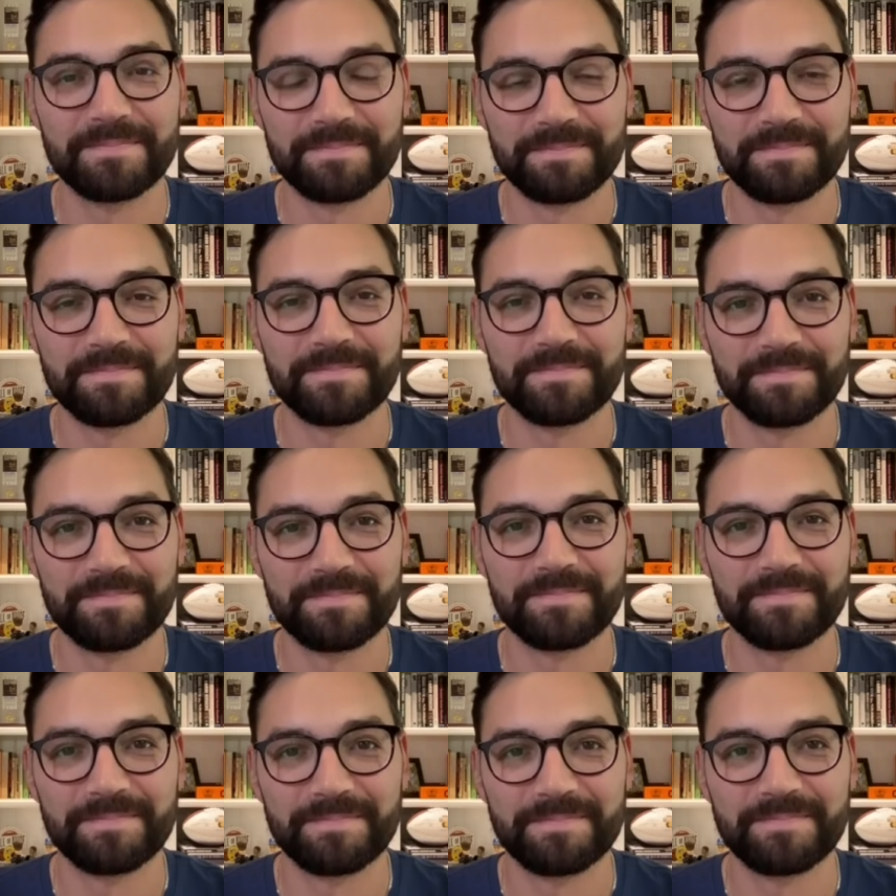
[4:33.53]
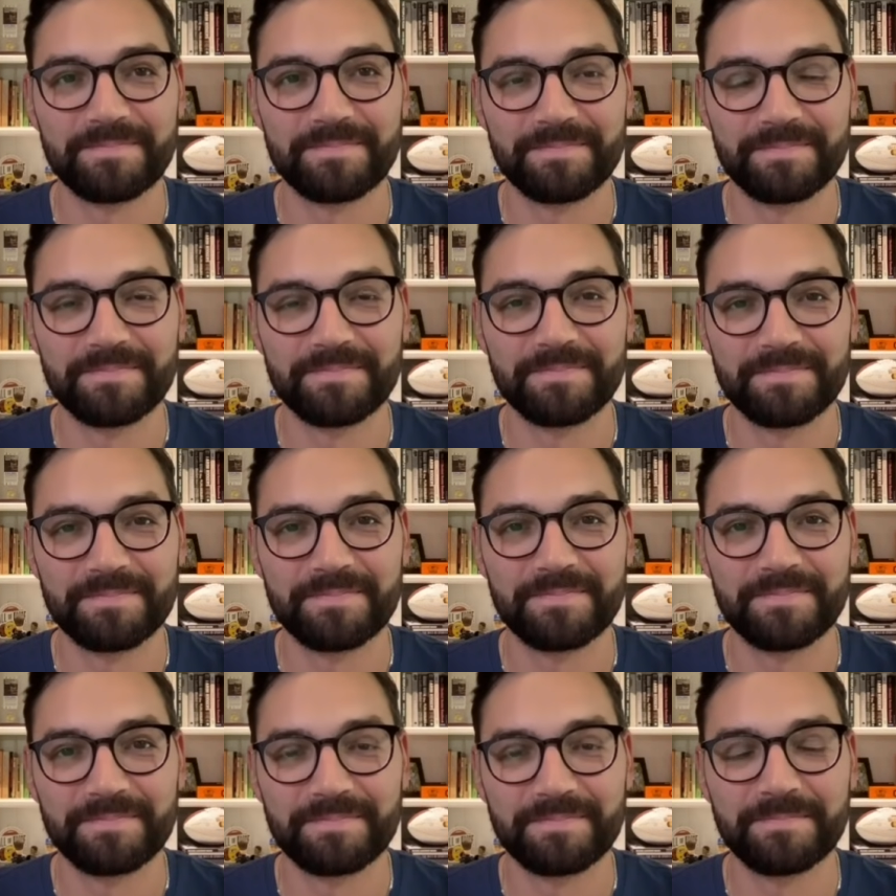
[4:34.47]

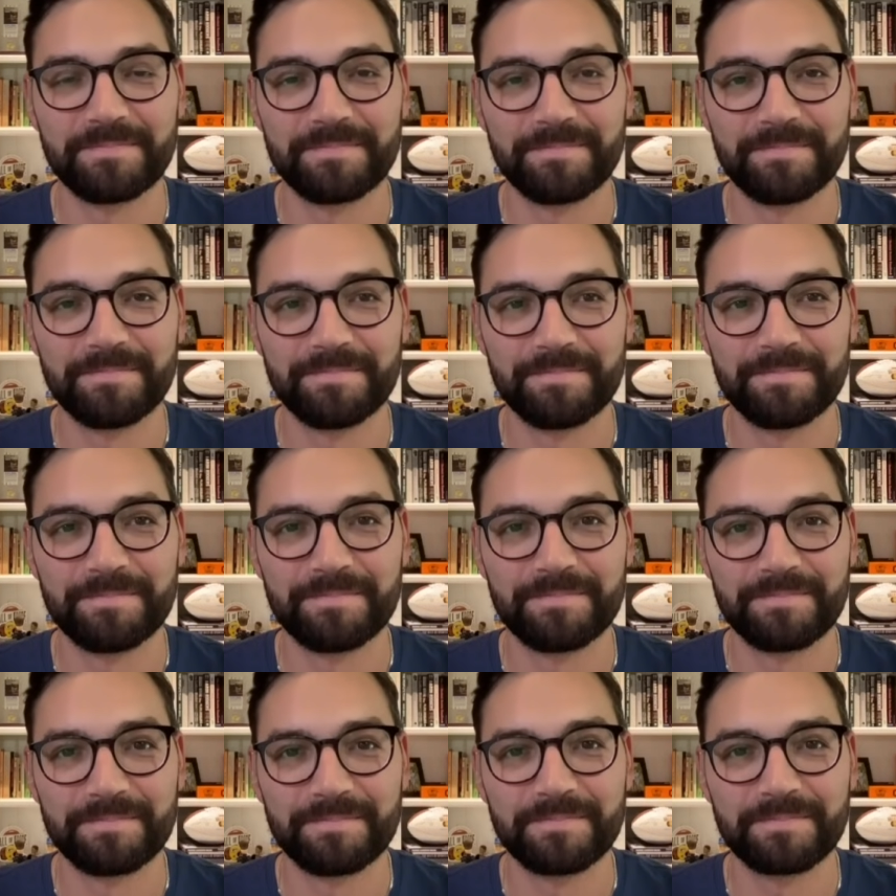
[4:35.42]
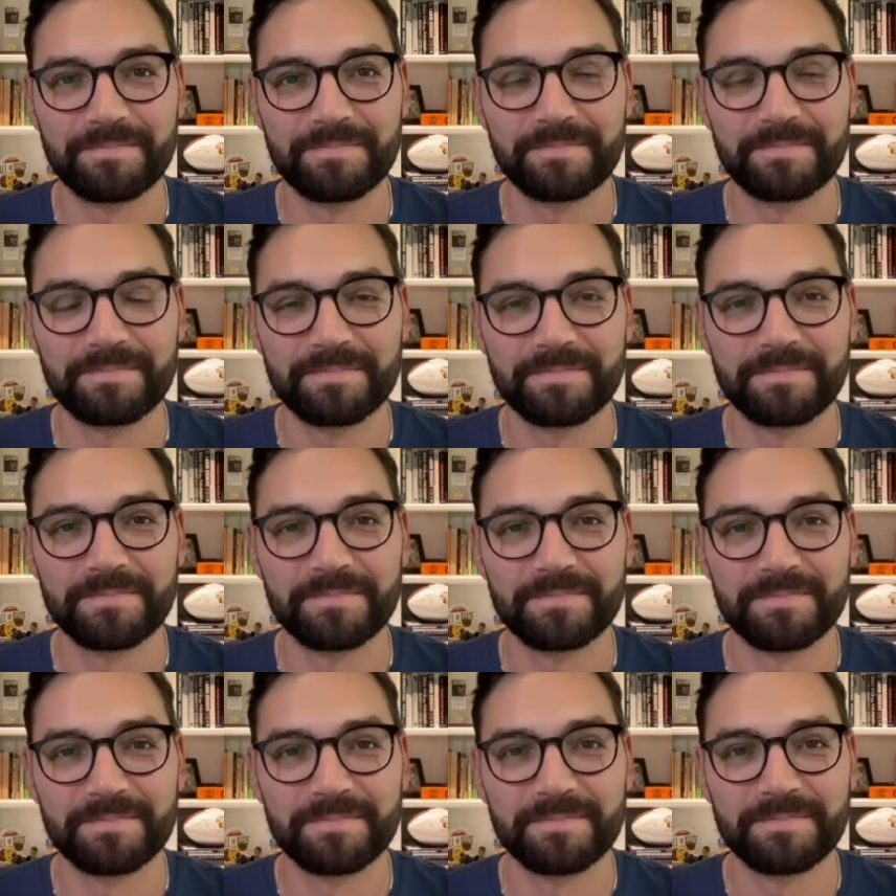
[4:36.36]

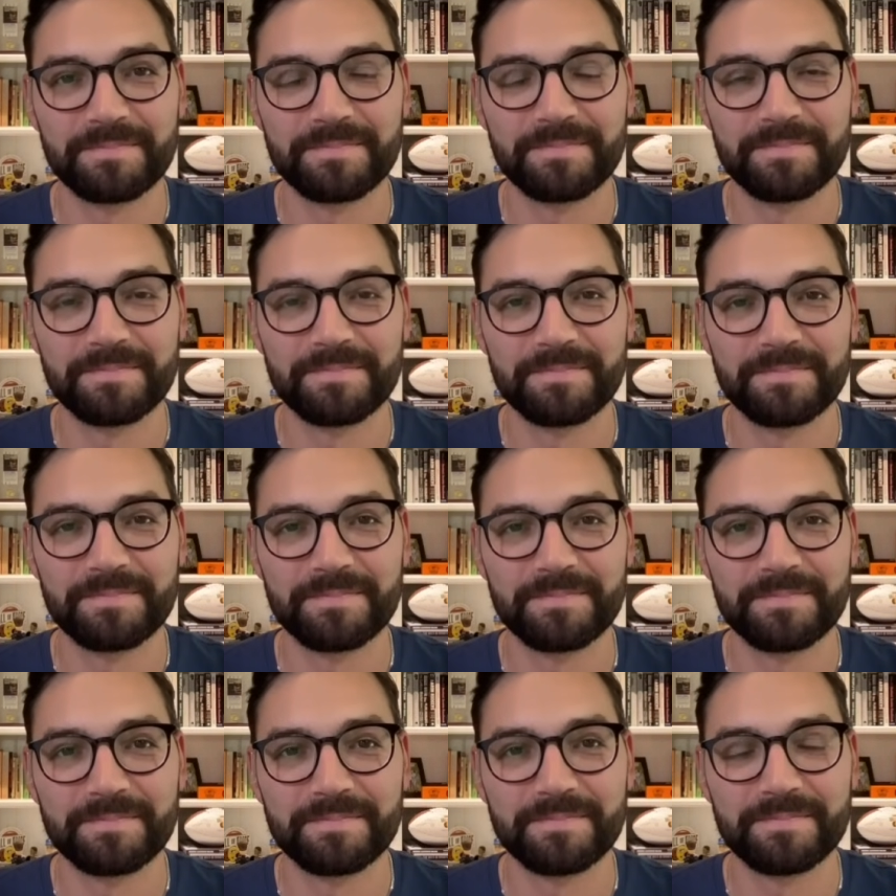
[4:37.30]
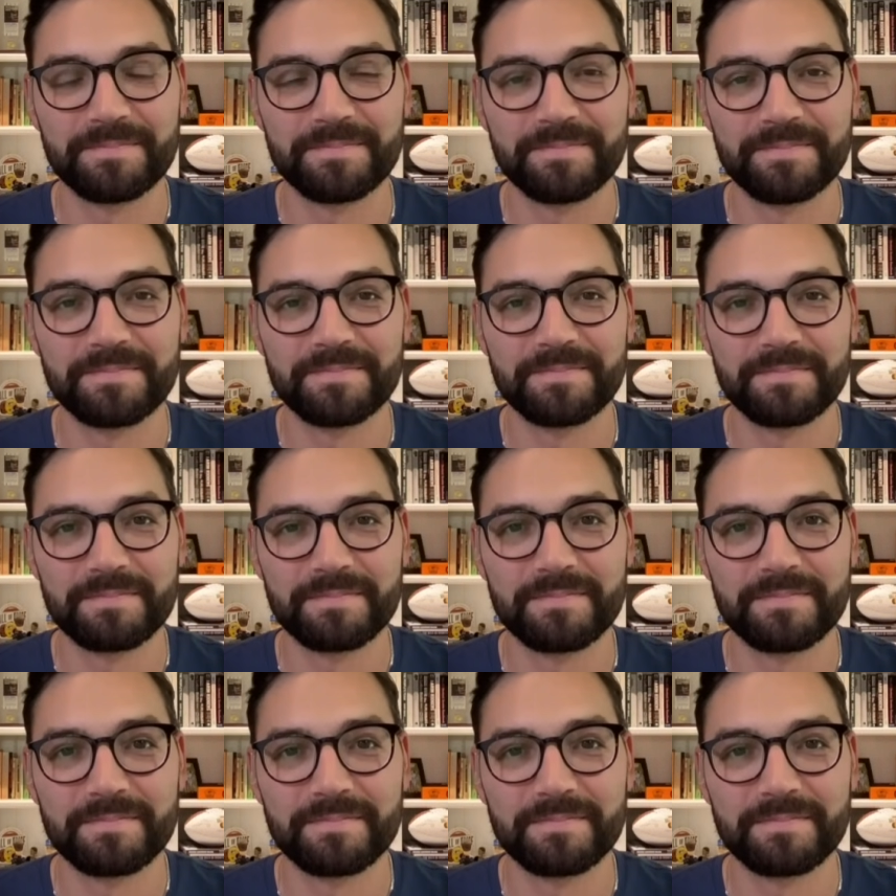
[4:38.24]
This person isn't speaking.